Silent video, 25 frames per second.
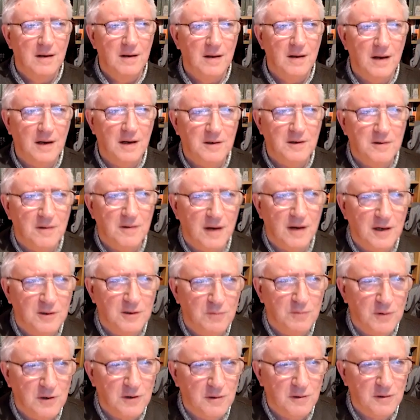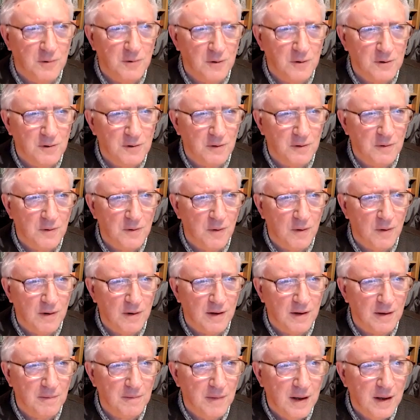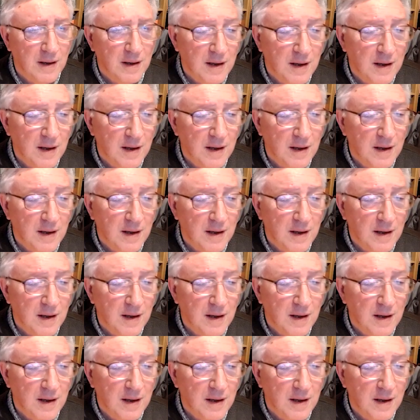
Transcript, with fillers: as Christ was supposed to have called them.